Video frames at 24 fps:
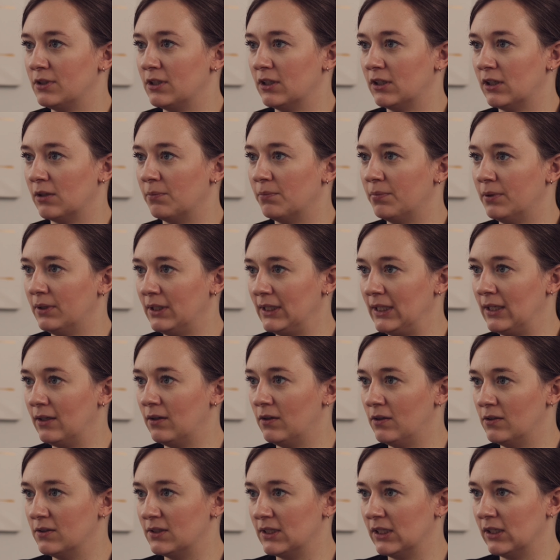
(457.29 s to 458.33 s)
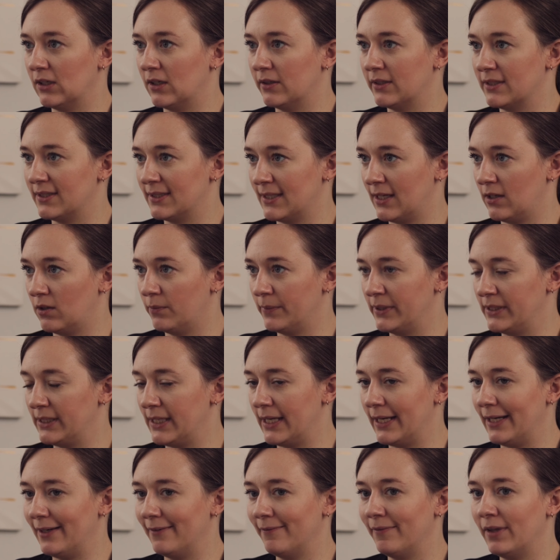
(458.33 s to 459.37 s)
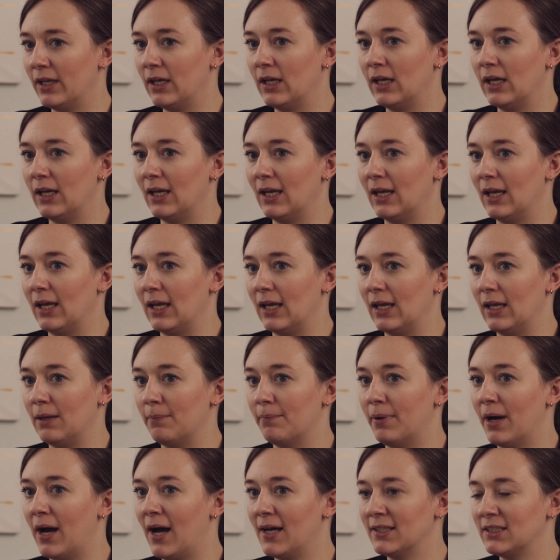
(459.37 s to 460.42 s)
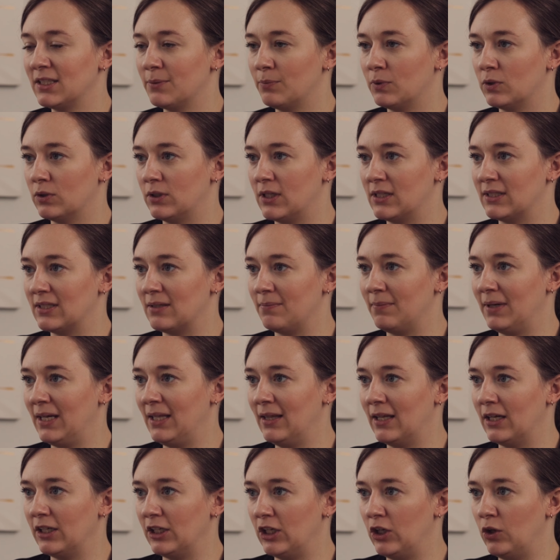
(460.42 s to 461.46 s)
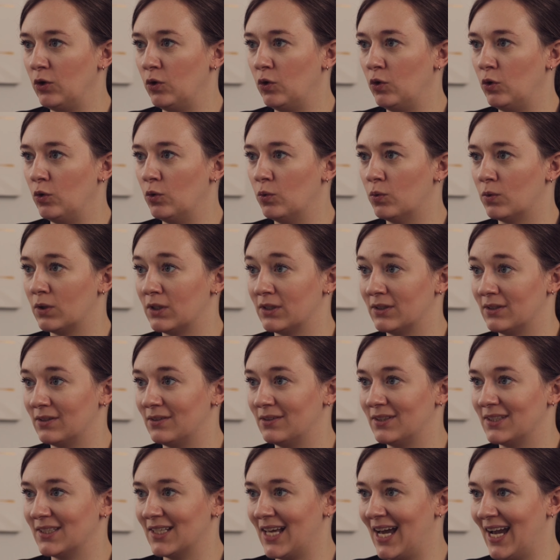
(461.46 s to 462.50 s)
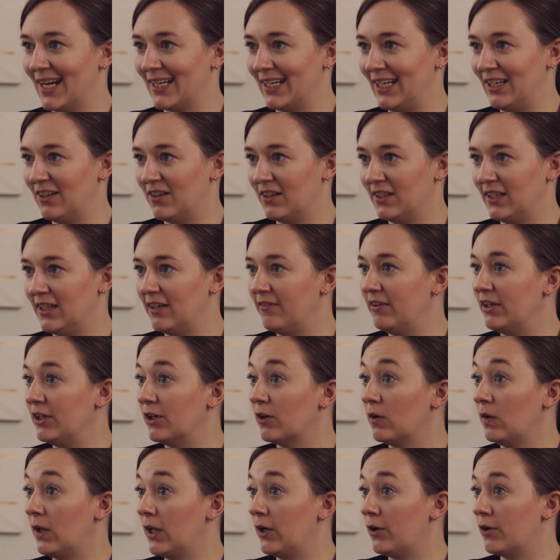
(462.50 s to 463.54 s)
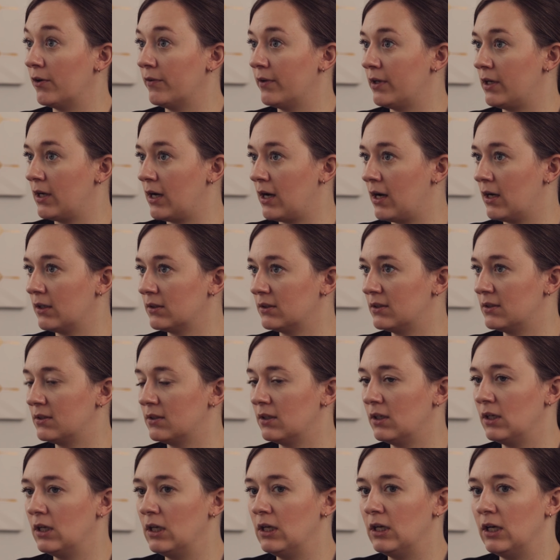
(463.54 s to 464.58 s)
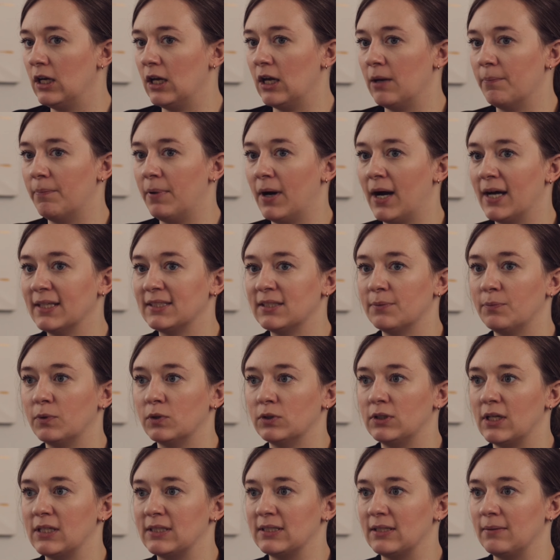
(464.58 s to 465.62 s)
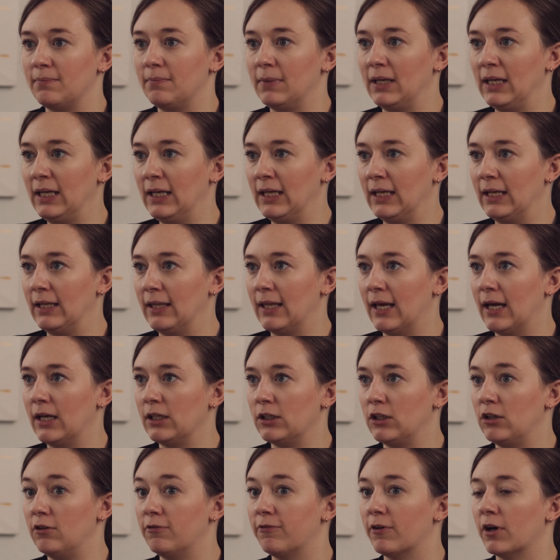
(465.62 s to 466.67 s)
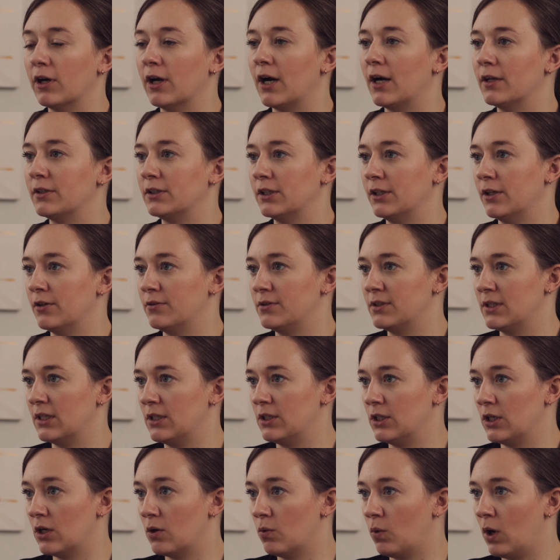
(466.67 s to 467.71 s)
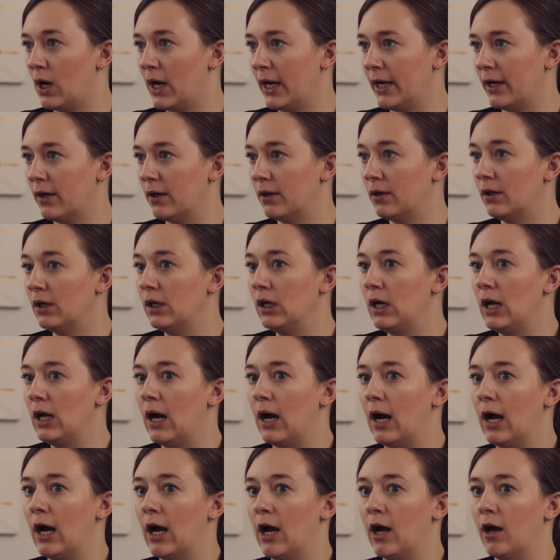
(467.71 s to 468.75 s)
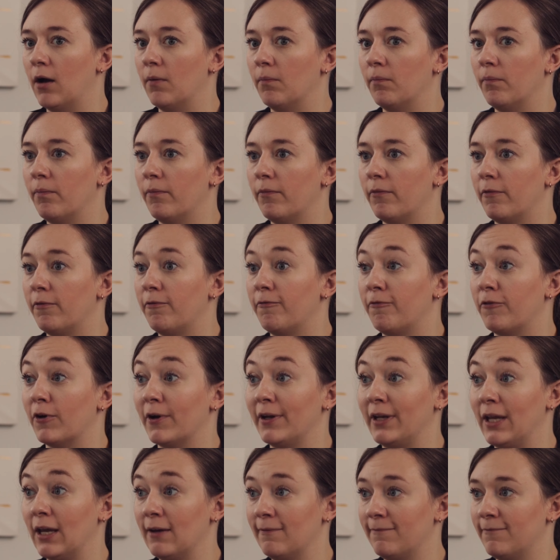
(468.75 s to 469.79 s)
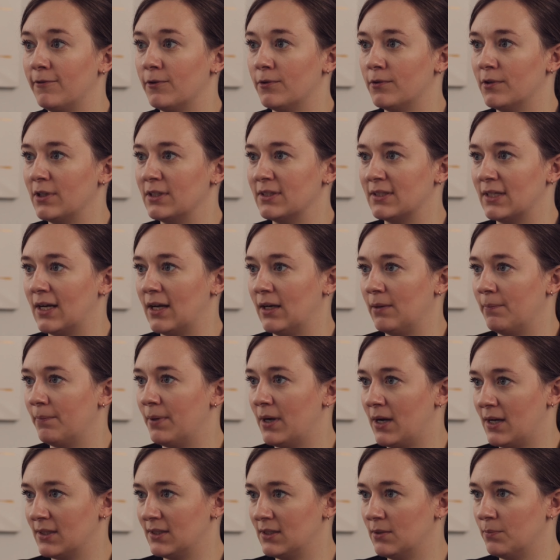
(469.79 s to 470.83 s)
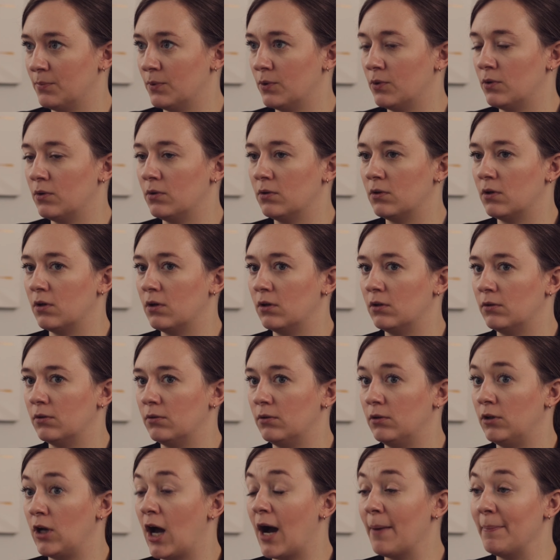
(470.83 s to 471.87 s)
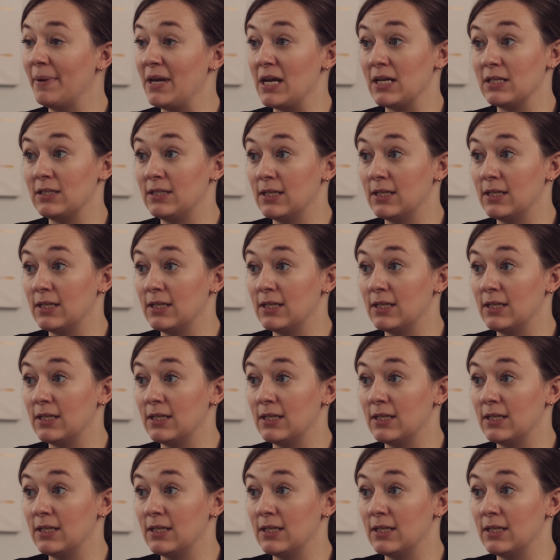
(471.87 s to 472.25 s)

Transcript: to complete closing on the settlement date, impossible doesn't mean that you were slacking on giving your lender the docs. Yeah. Impossible doesn't mean that you forgot to go send your wire. Um, forgetful is not impossible. Not being